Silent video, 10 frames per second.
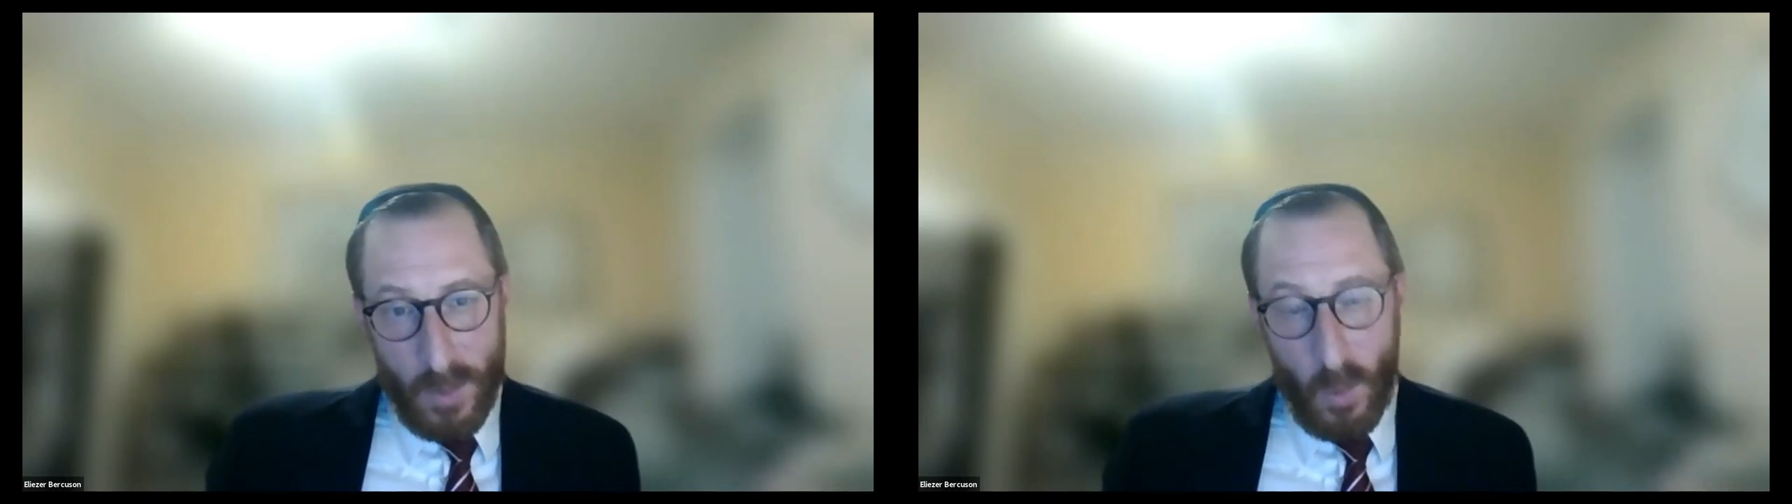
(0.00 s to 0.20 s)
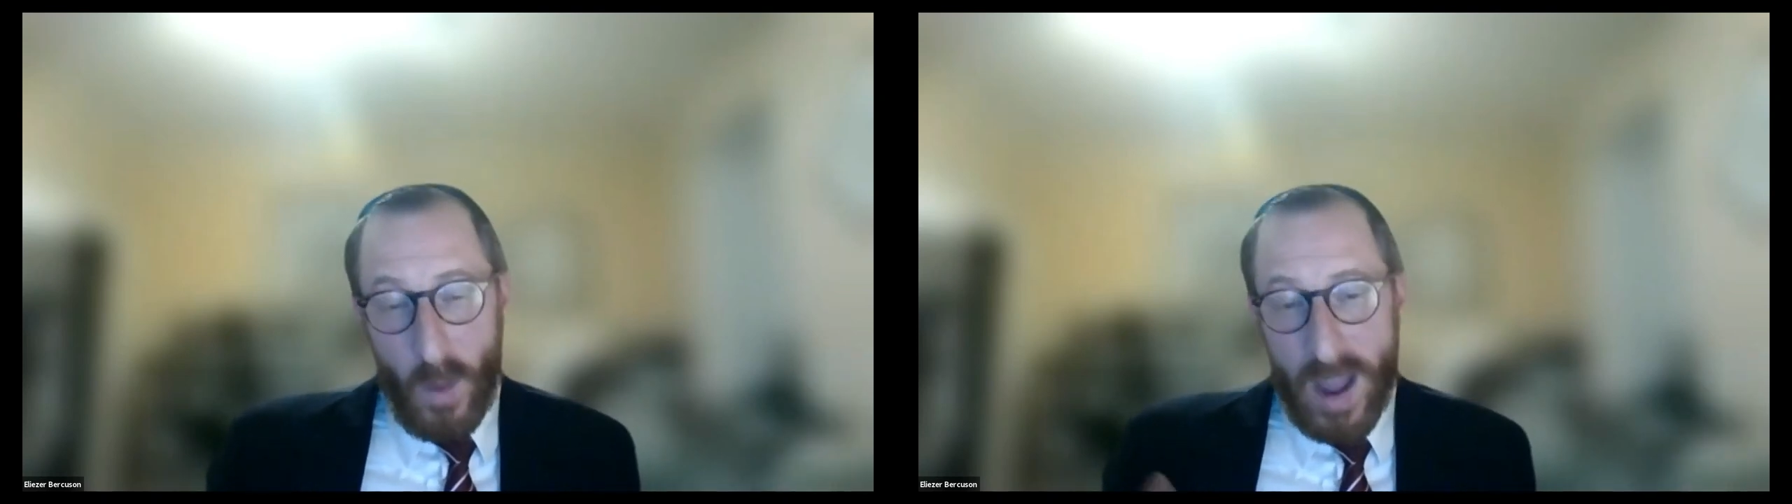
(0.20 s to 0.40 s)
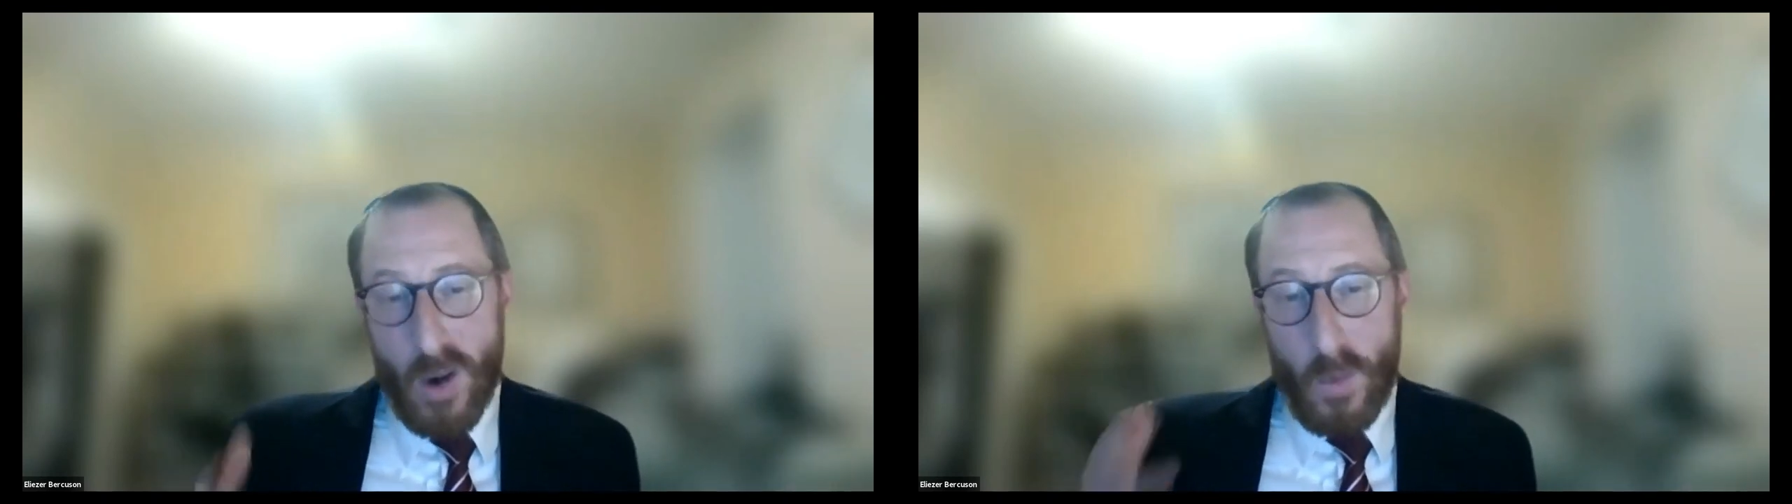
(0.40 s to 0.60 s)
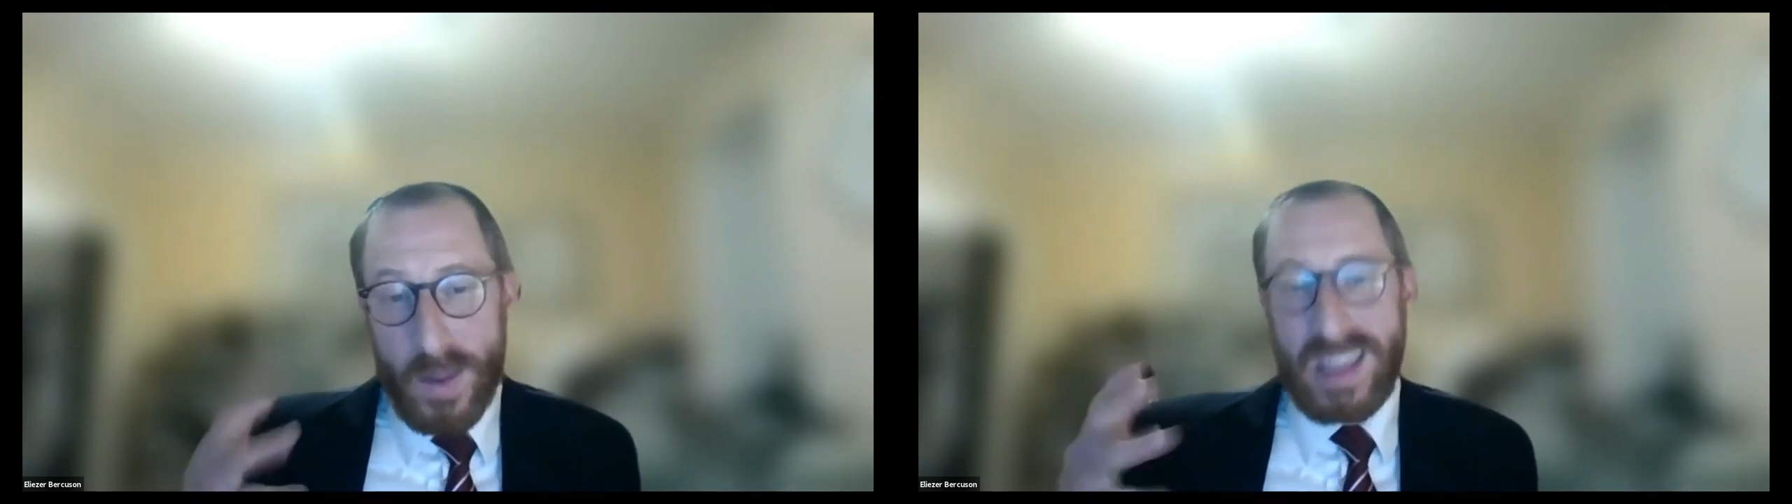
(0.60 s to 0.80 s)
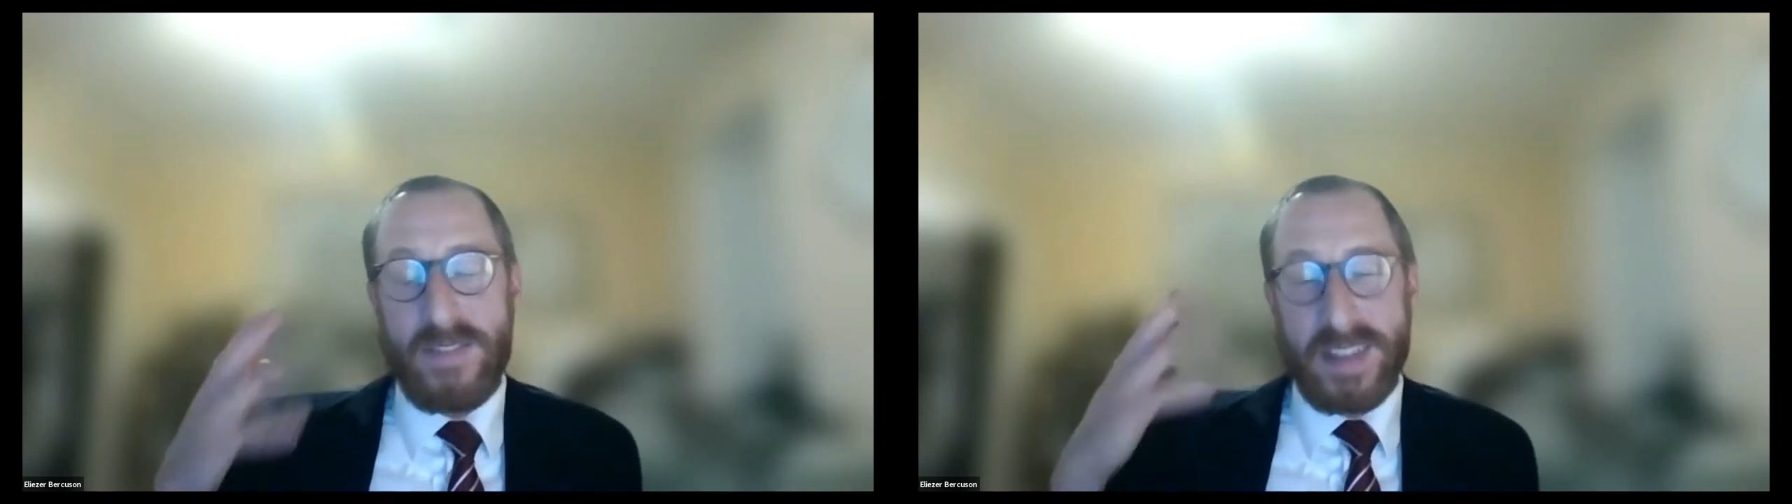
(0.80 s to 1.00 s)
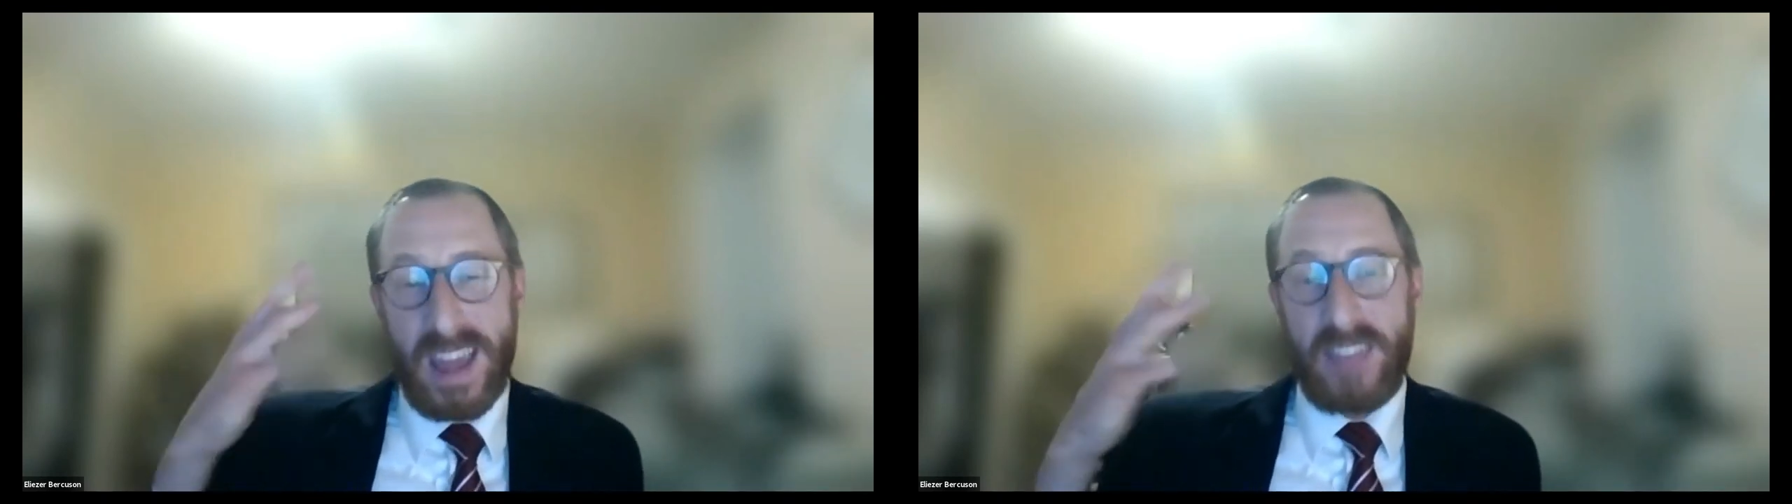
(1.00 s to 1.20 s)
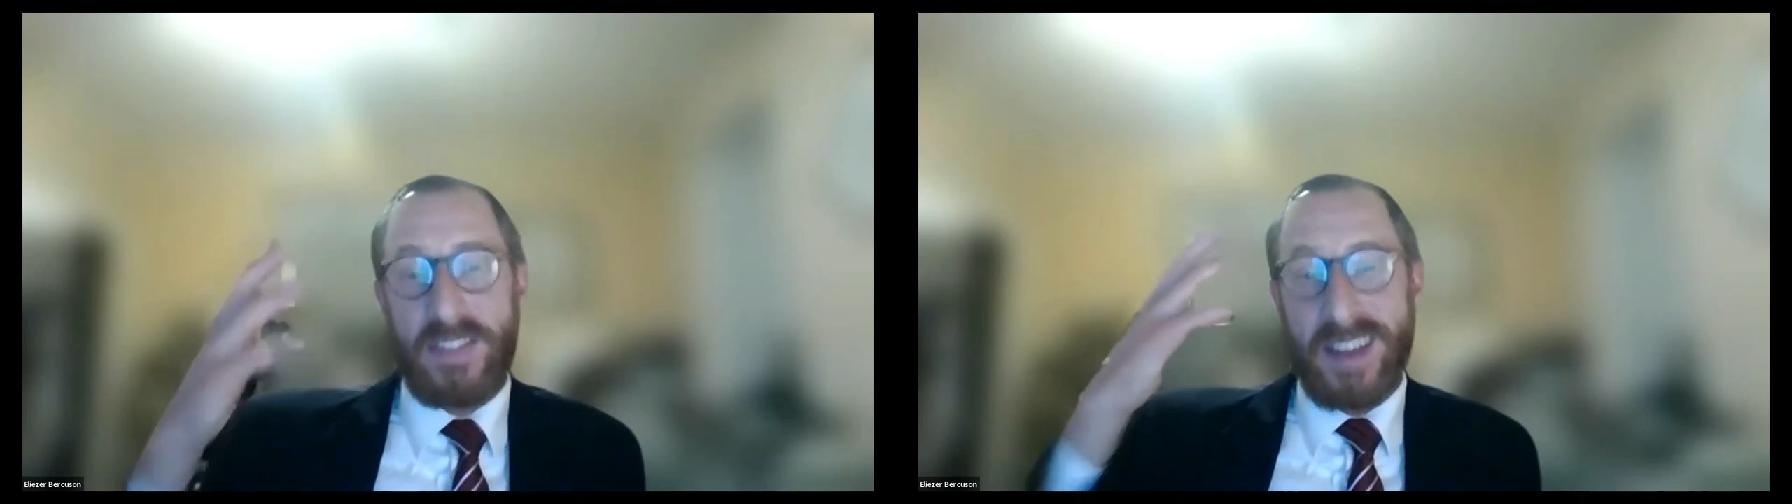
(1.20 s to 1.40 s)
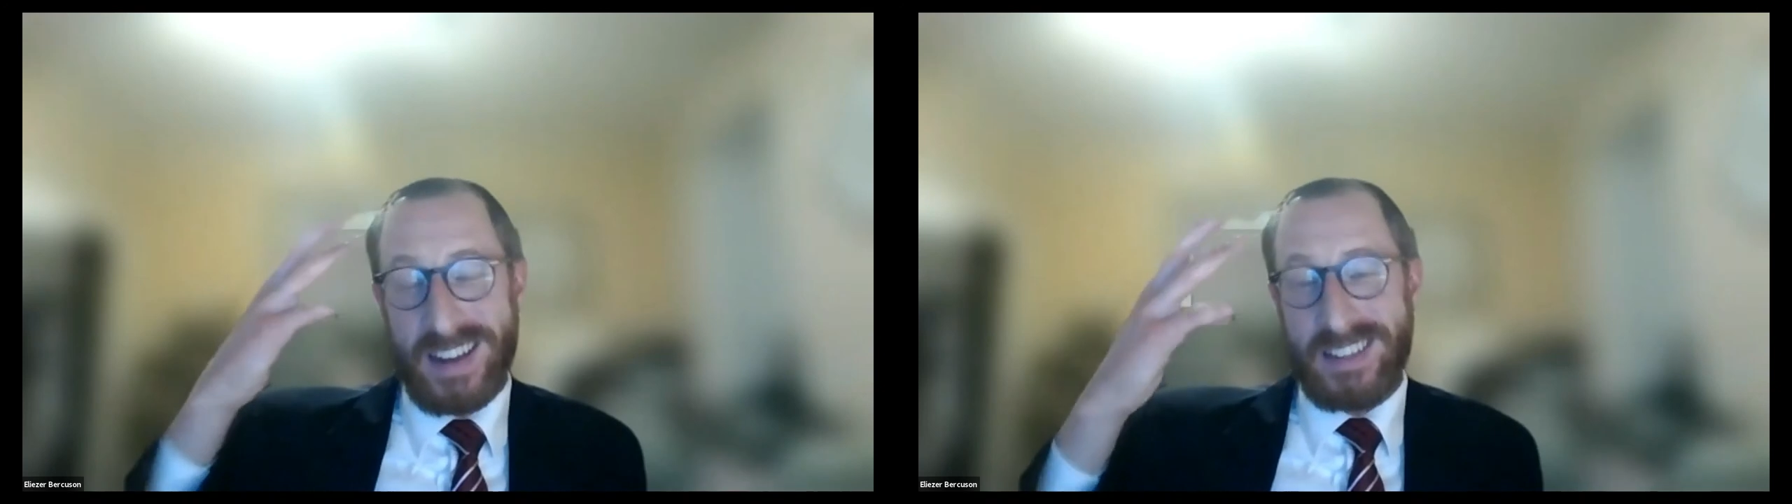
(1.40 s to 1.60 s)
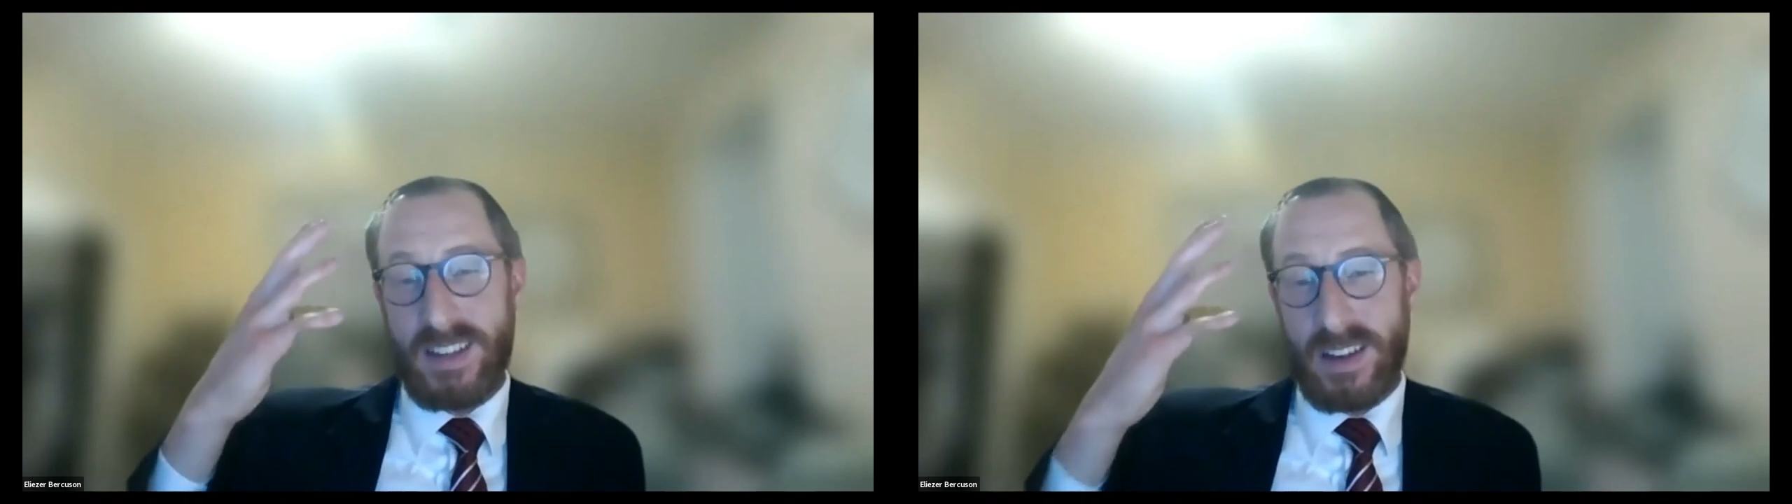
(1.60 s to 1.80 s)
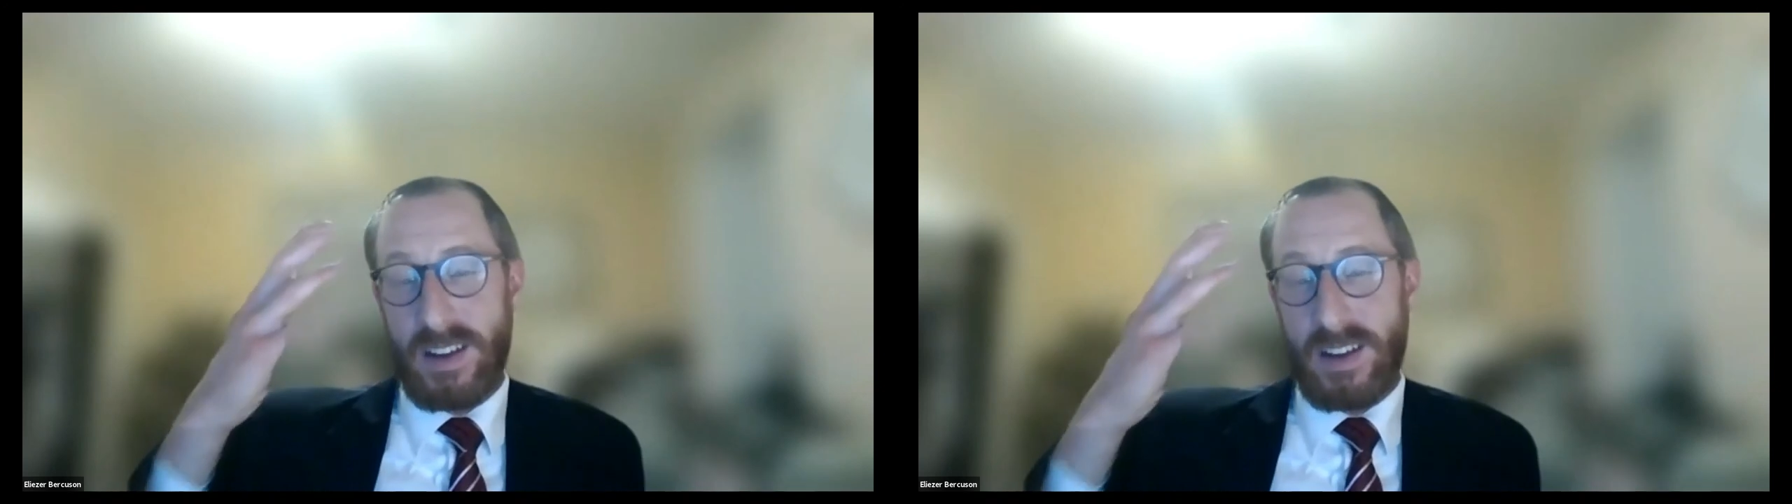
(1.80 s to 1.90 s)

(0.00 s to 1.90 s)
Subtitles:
where we even get the idea